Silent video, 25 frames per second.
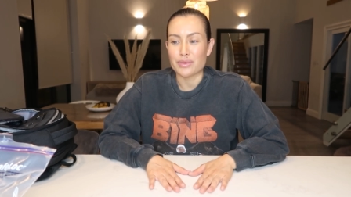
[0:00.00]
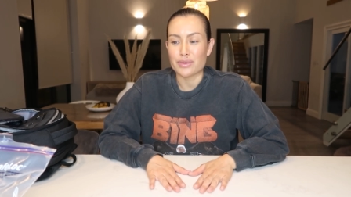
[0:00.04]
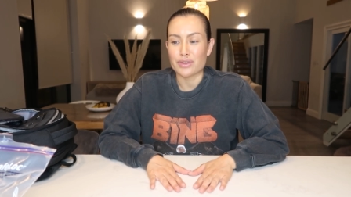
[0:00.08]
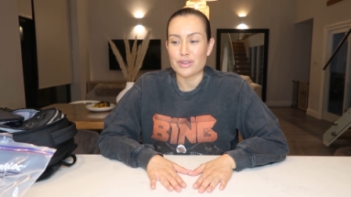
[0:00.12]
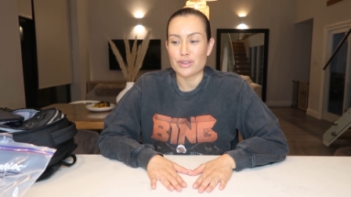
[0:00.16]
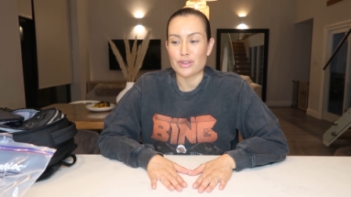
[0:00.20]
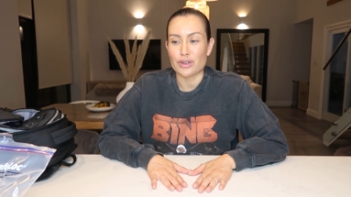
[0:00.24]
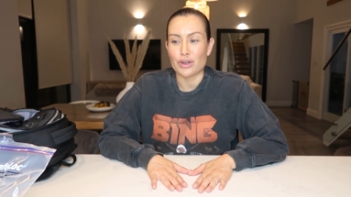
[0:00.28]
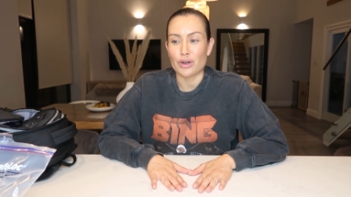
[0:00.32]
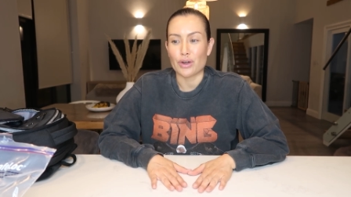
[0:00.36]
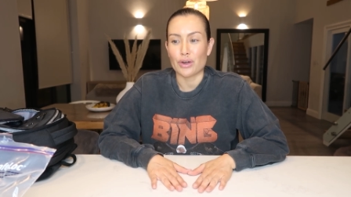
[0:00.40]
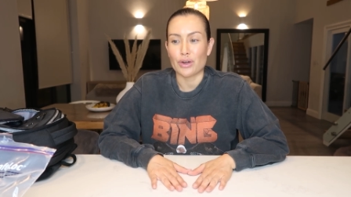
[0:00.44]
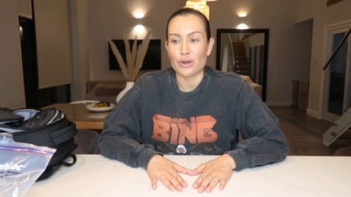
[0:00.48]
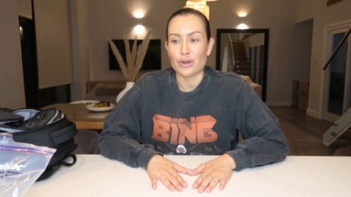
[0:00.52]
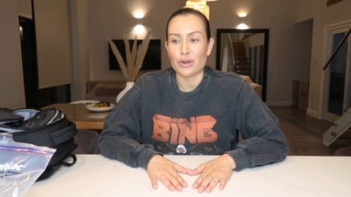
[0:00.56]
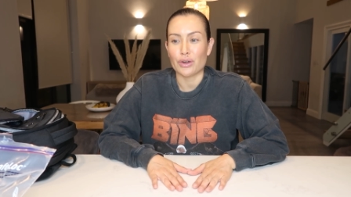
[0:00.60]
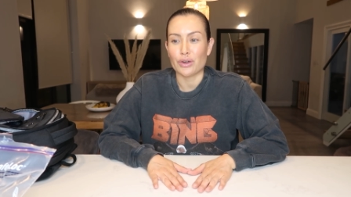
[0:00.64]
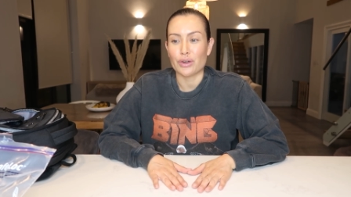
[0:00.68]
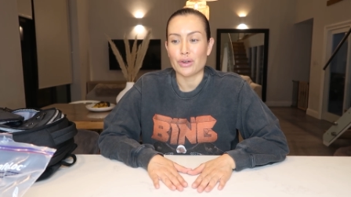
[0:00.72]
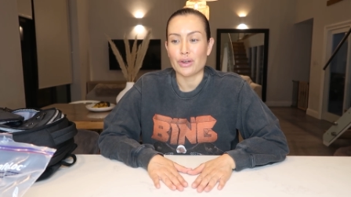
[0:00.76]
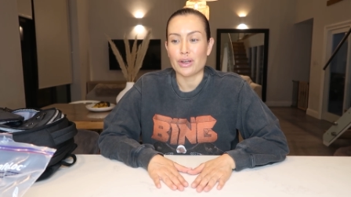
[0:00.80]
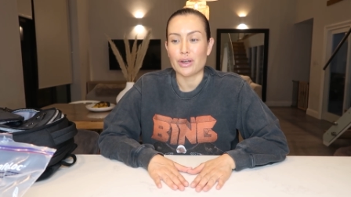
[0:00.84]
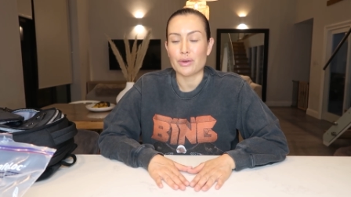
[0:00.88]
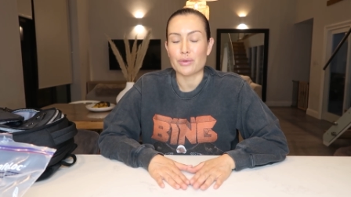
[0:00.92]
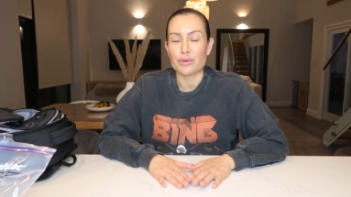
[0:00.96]

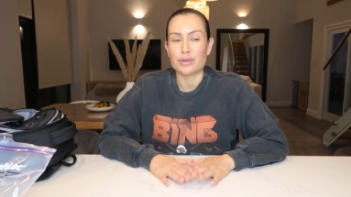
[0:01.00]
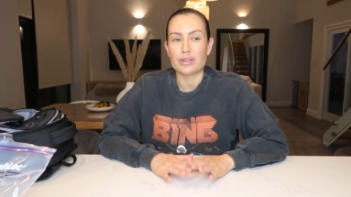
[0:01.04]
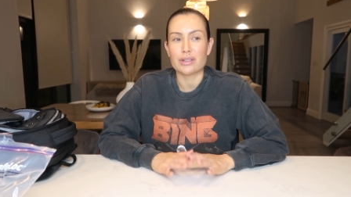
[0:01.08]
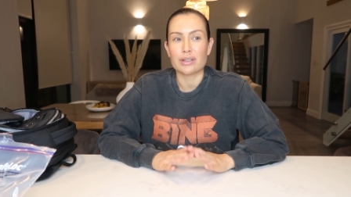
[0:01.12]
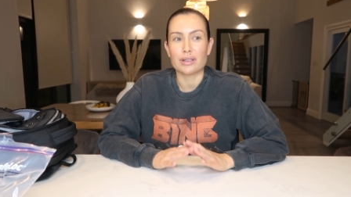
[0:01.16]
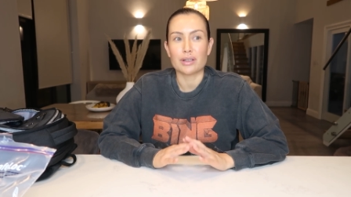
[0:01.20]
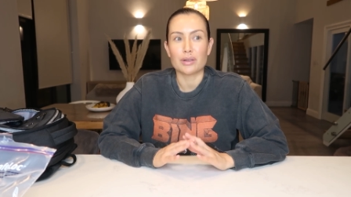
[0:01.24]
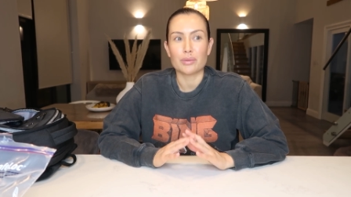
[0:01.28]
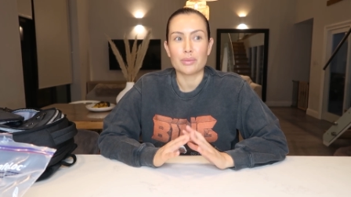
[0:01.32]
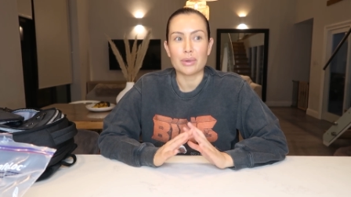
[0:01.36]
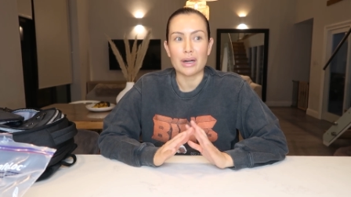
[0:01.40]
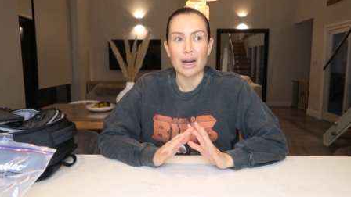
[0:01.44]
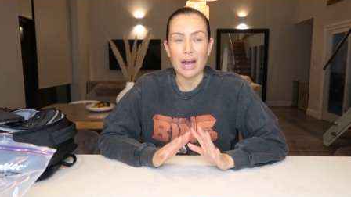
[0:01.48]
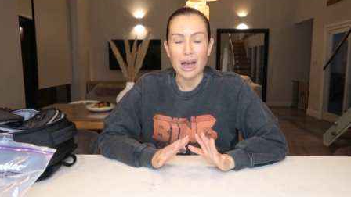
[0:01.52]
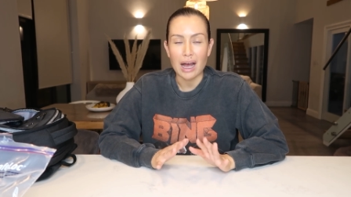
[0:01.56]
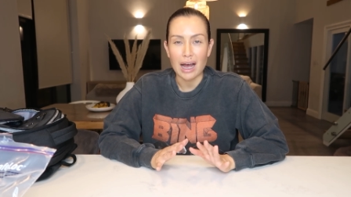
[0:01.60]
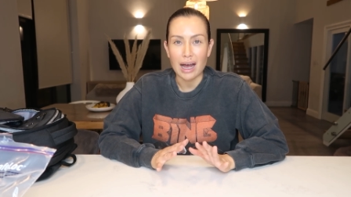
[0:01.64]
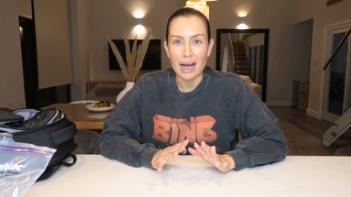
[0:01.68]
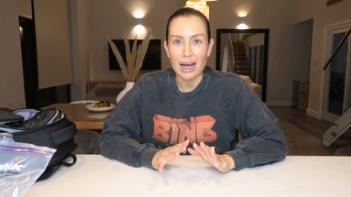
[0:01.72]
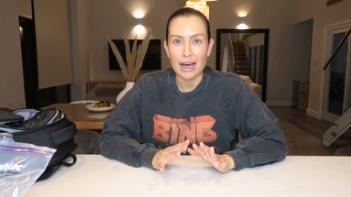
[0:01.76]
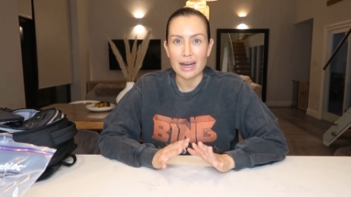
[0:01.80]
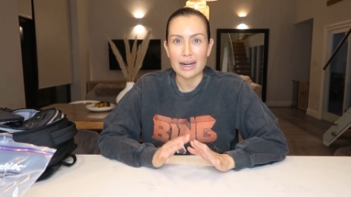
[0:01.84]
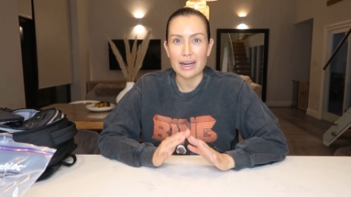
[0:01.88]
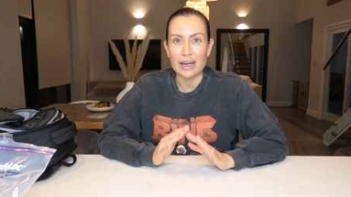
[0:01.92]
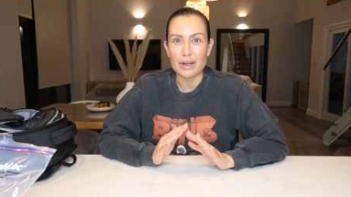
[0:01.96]
So it was a little bit
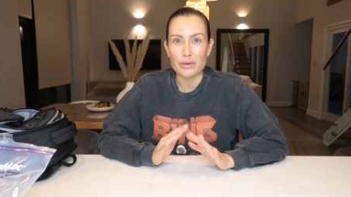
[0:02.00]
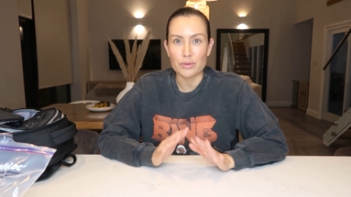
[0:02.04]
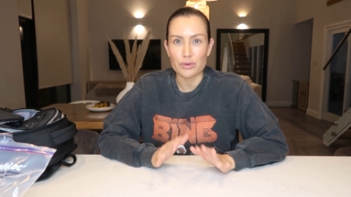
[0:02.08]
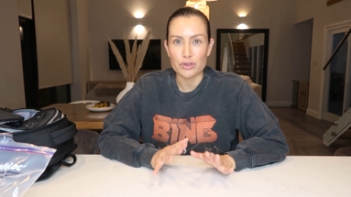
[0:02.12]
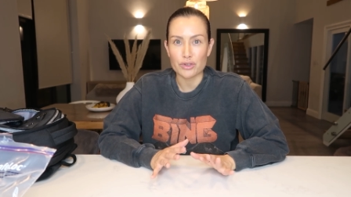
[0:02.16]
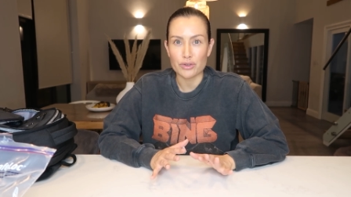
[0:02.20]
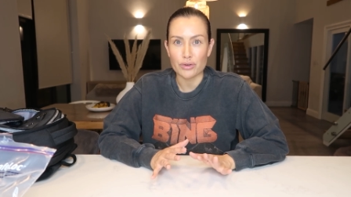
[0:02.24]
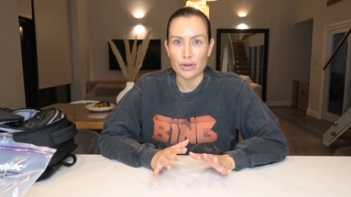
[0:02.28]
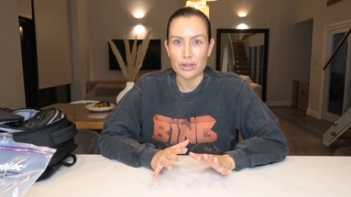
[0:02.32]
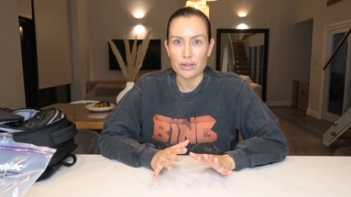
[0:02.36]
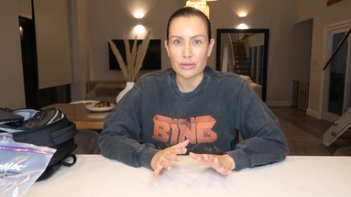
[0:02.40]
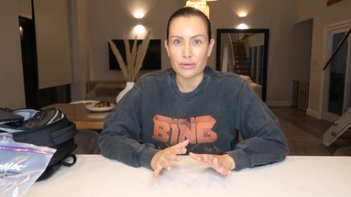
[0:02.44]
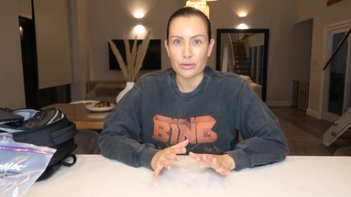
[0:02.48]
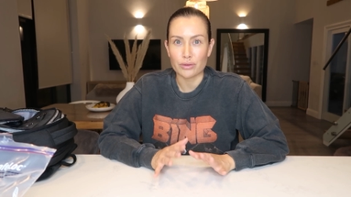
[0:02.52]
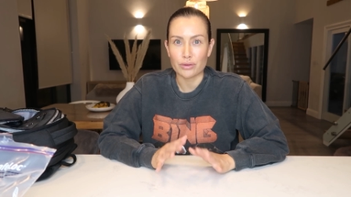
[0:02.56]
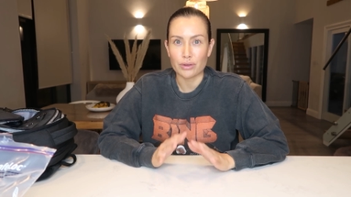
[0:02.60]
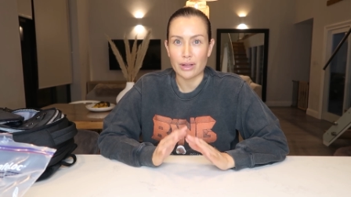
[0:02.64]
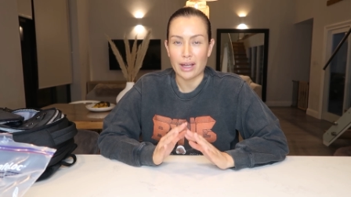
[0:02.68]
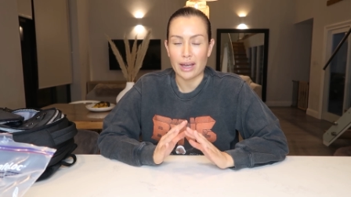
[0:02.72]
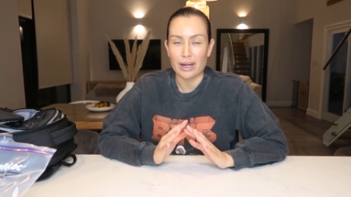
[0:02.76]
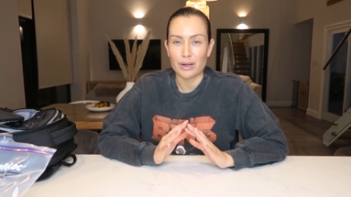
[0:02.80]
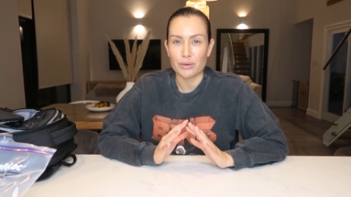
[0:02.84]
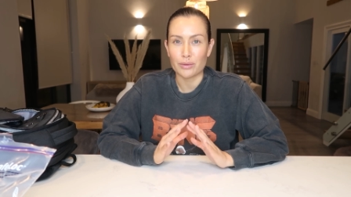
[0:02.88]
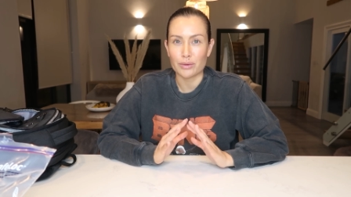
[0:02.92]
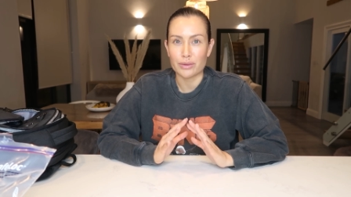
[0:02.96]
hard and it was stressful
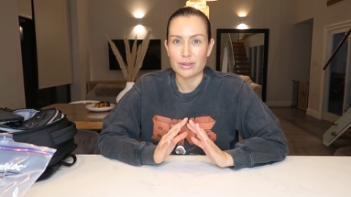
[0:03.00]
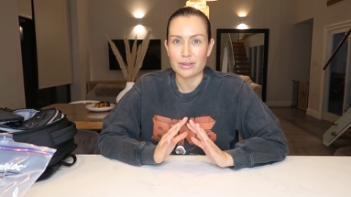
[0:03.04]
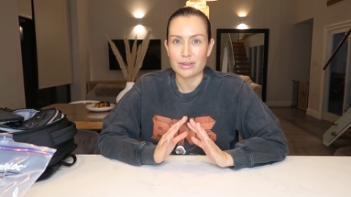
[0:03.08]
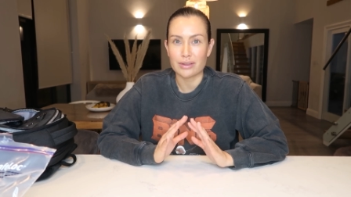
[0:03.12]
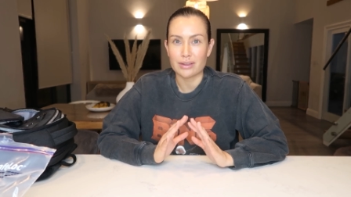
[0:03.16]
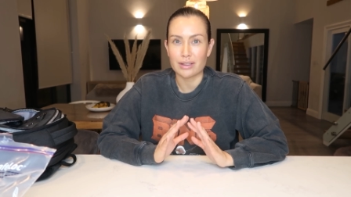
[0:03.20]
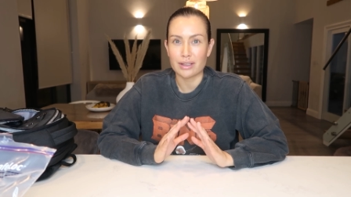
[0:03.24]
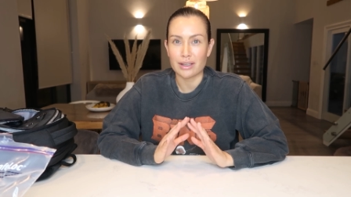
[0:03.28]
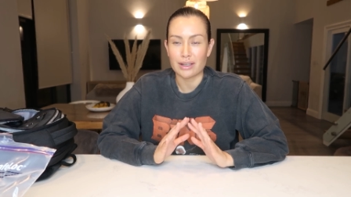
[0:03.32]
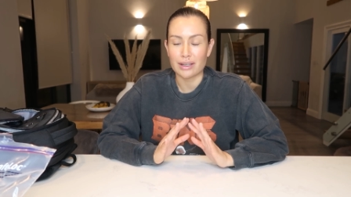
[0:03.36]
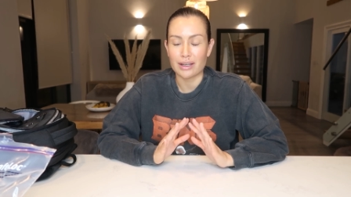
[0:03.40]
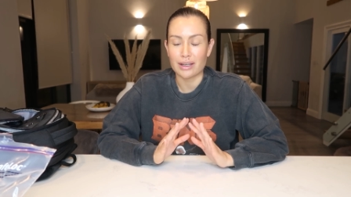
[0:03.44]
and it was